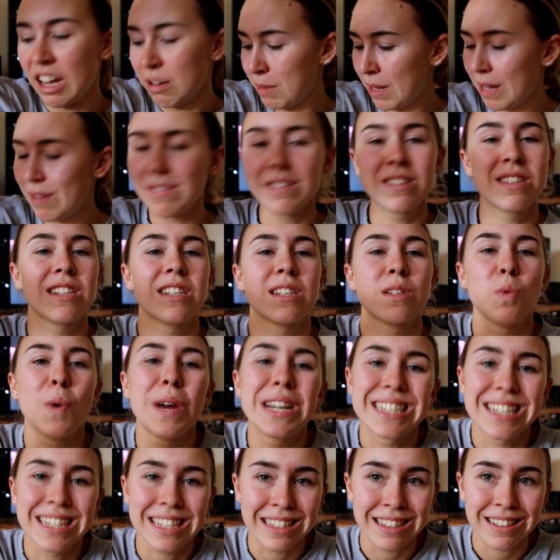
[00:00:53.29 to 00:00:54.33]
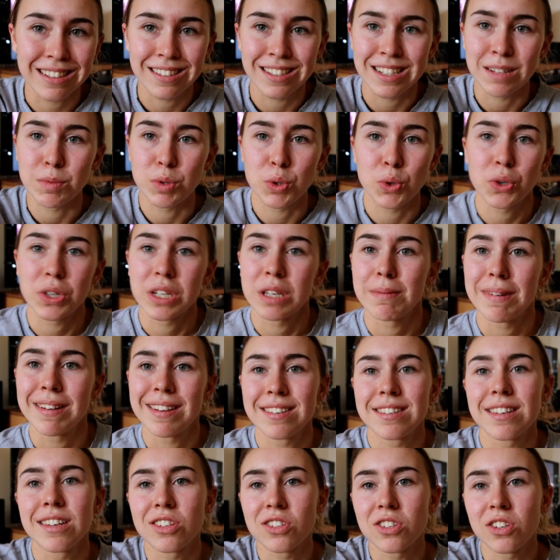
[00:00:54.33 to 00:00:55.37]
I'm even sweating because I'm talking about
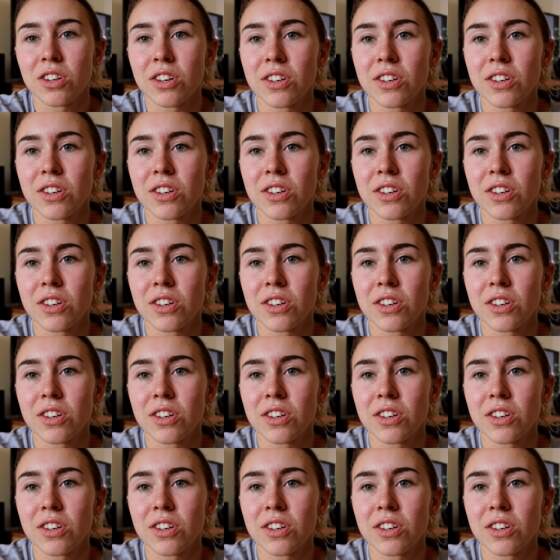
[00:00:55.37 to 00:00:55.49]
this issue.